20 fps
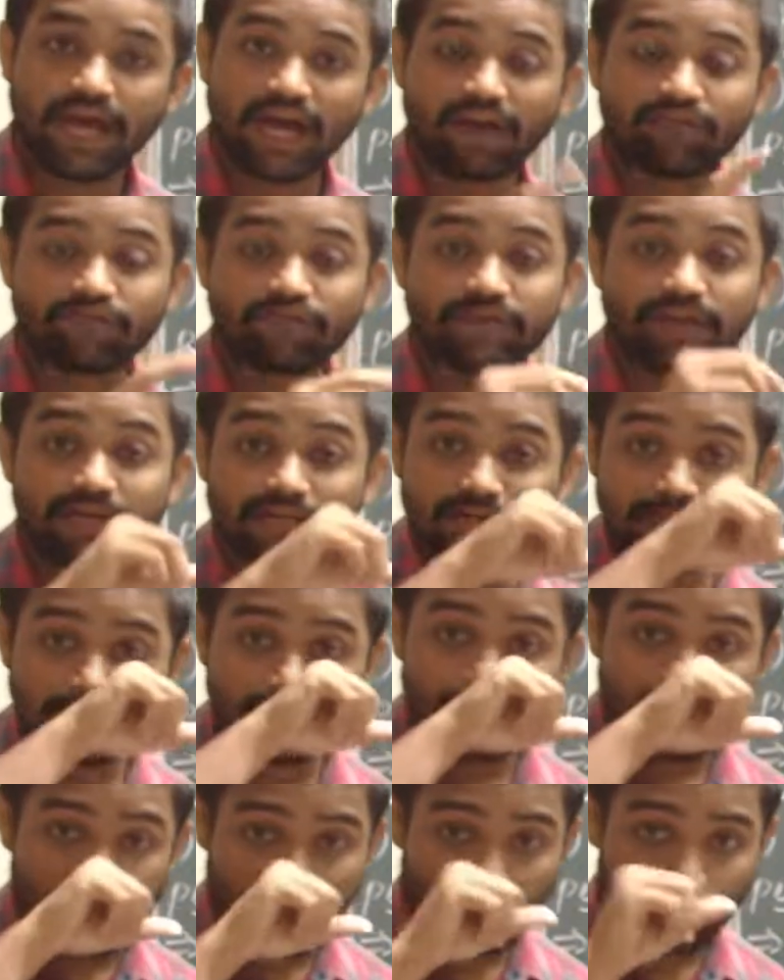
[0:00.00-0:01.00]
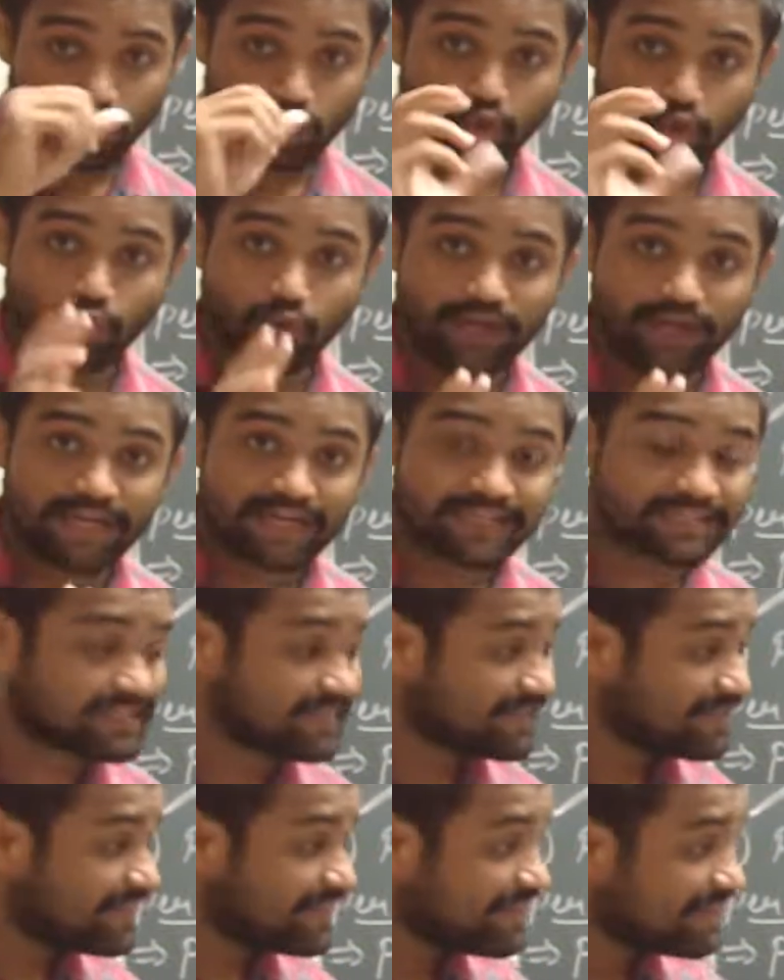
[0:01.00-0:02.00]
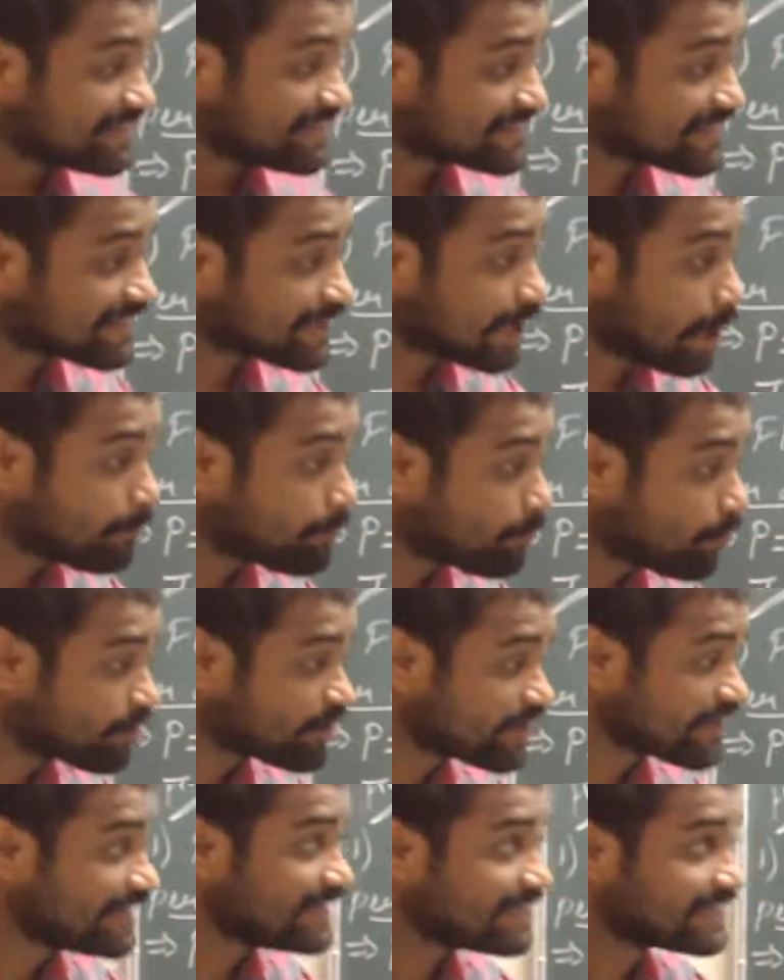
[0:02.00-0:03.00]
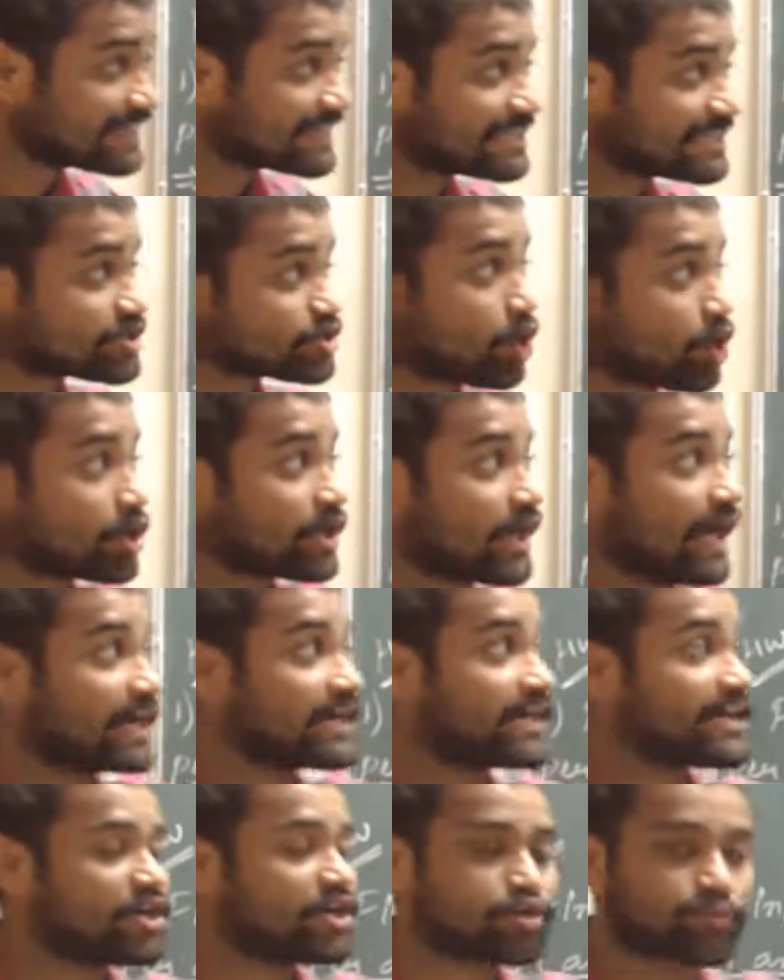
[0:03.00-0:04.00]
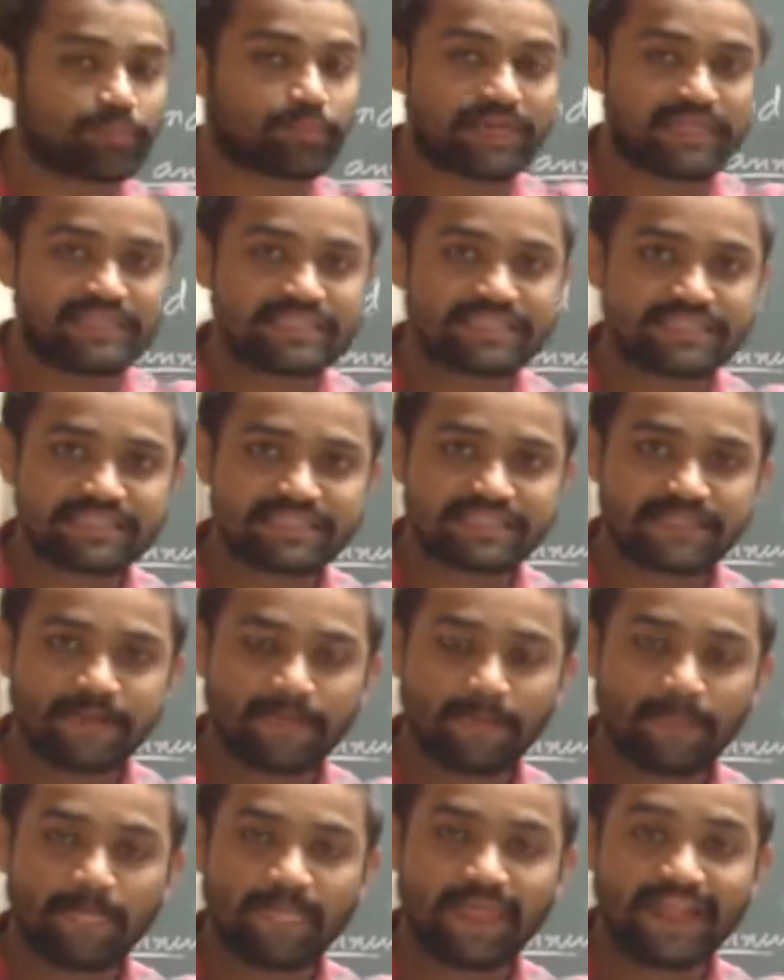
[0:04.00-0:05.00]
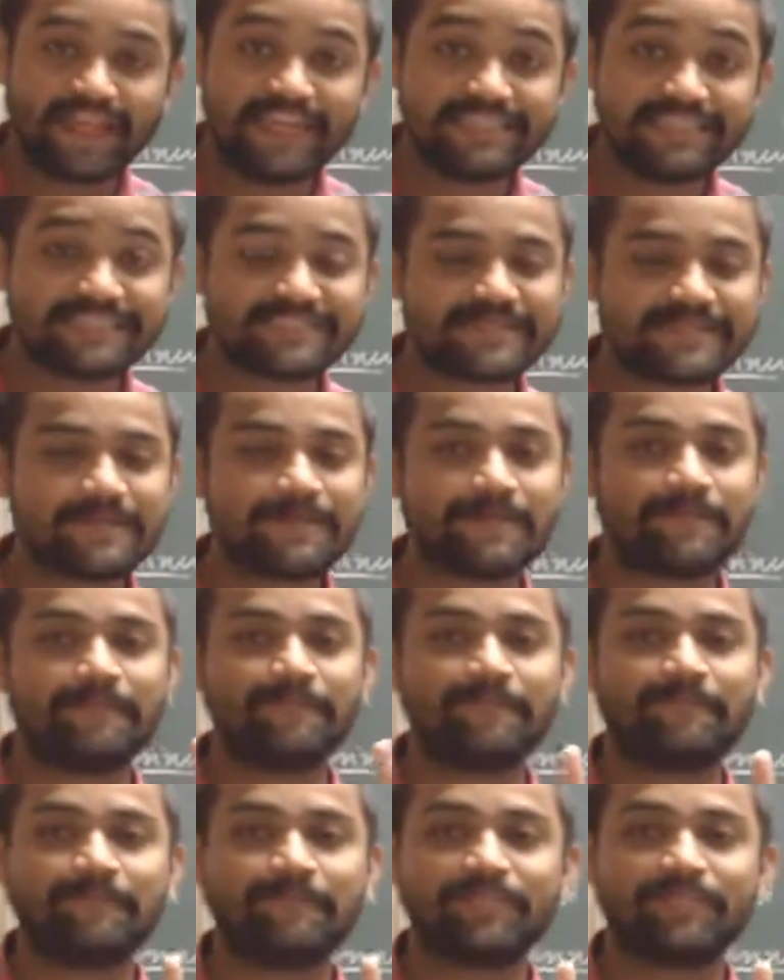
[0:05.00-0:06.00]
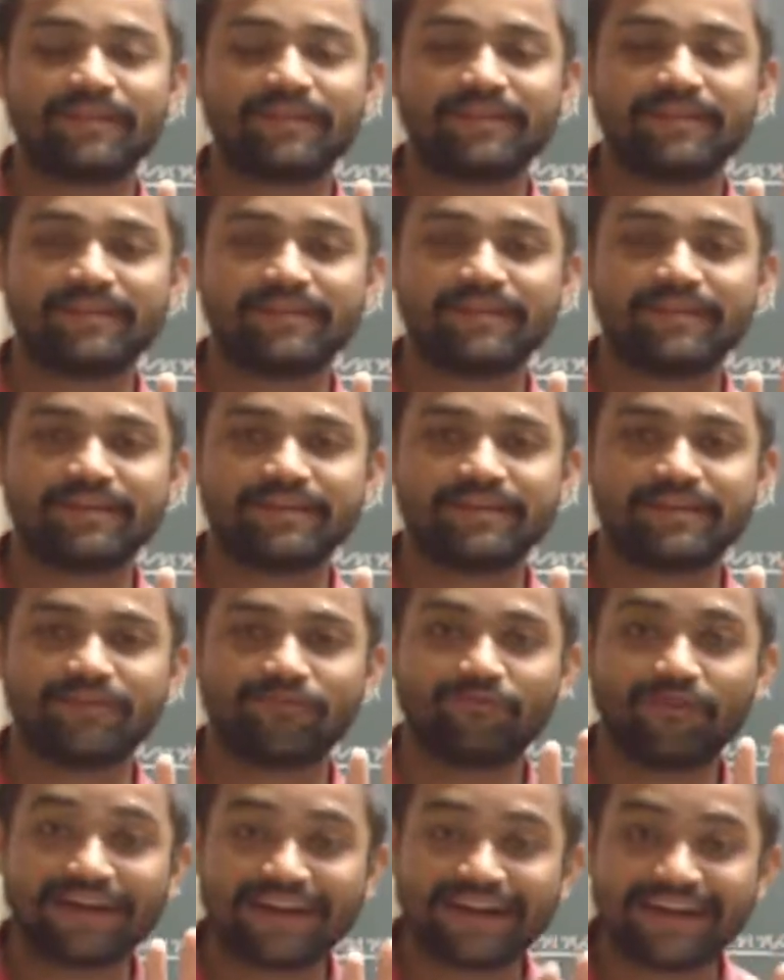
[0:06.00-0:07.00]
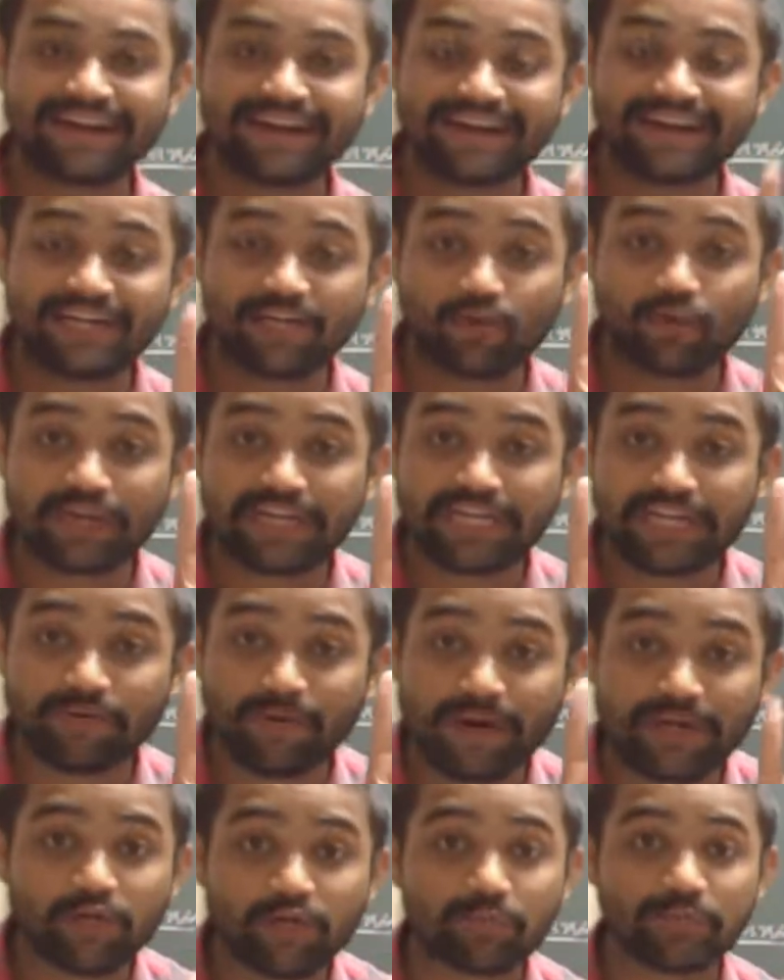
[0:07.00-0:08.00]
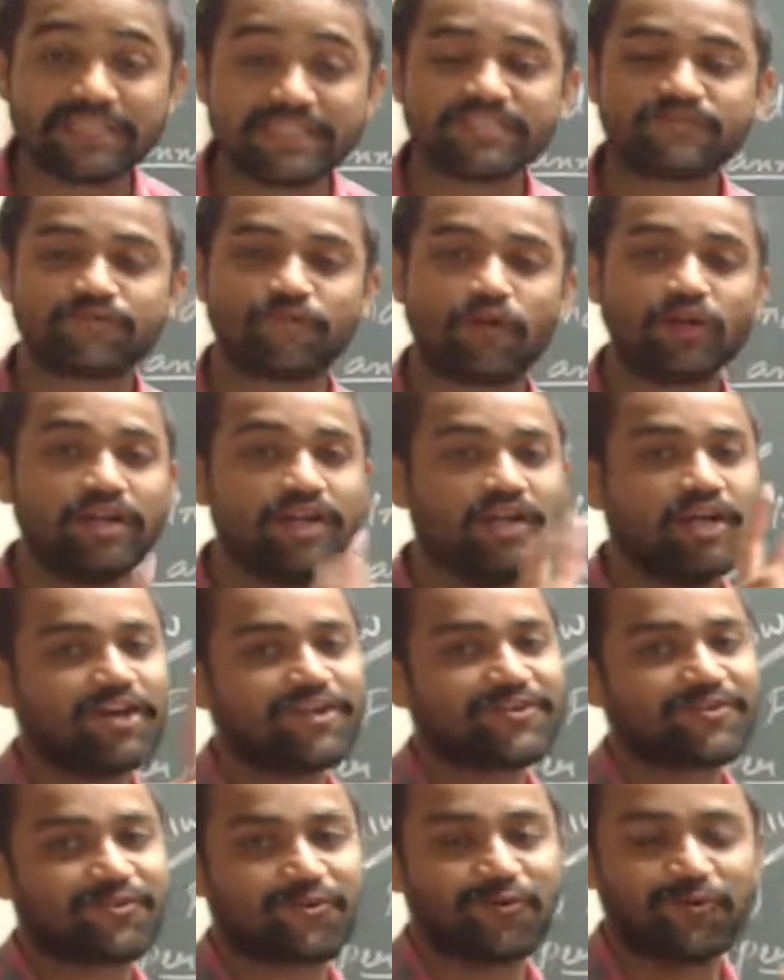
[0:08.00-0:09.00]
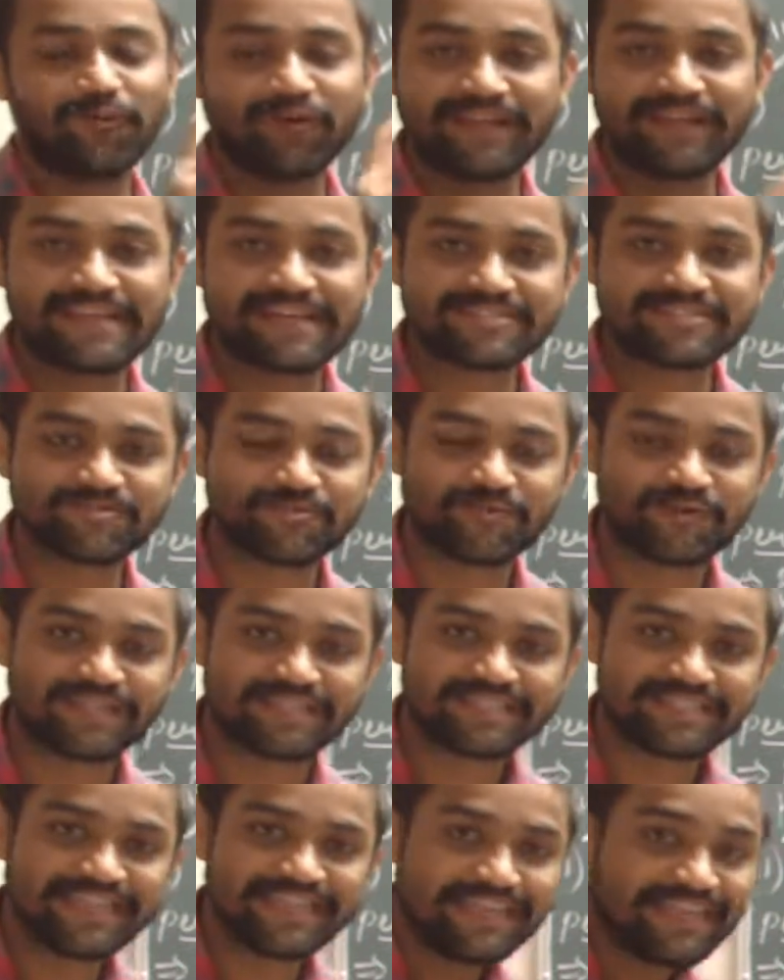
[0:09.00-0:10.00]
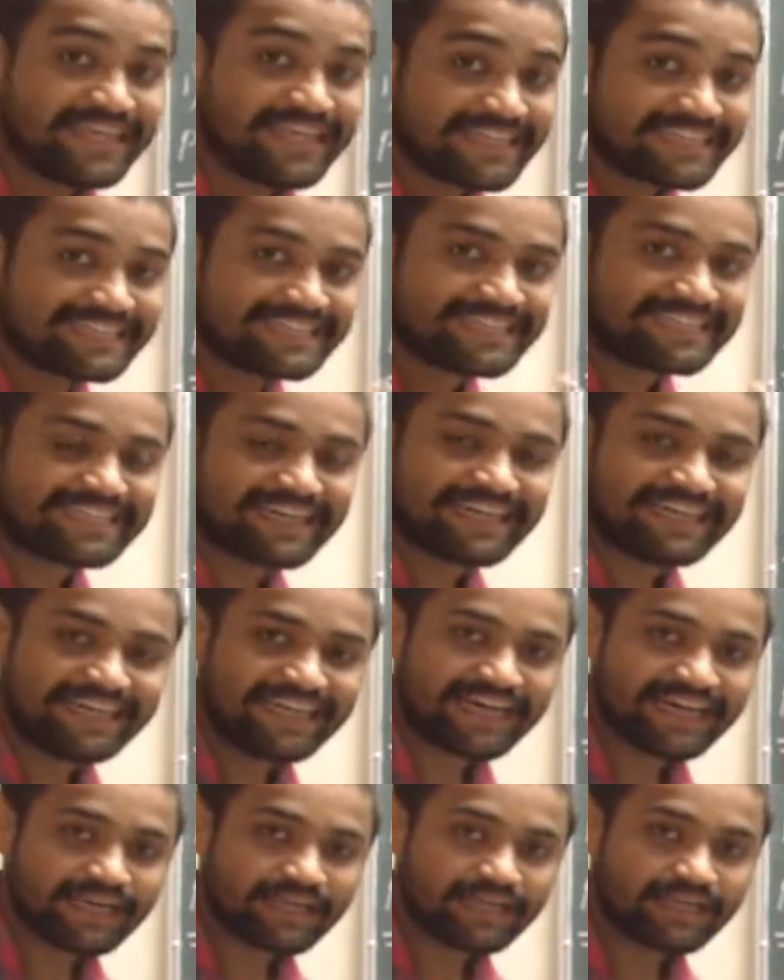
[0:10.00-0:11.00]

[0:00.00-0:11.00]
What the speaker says: After 2 years. The compound interest on 100 rupees is 121 rupees for 2 years, students. Is it clear?